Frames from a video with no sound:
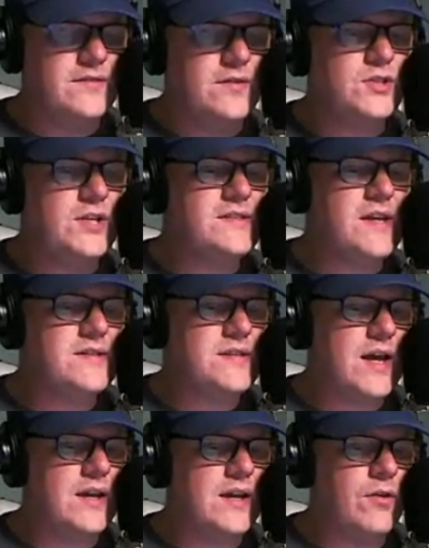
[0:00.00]
So she says,
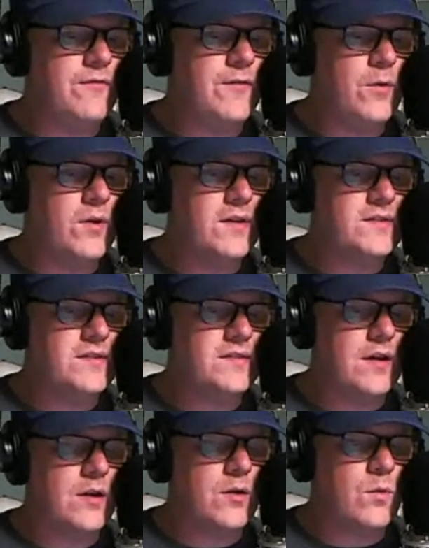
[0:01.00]
I know the focus is
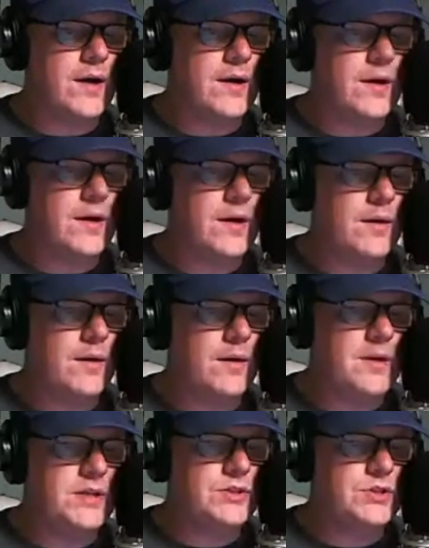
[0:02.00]
on acquiring
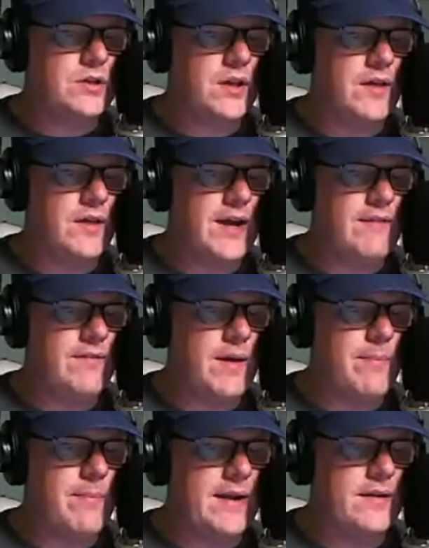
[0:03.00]
pitching, but I'd sure love to have
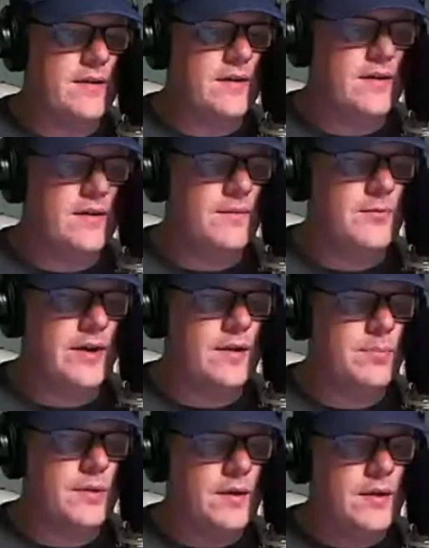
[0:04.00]
that bat in the Cubs lineup.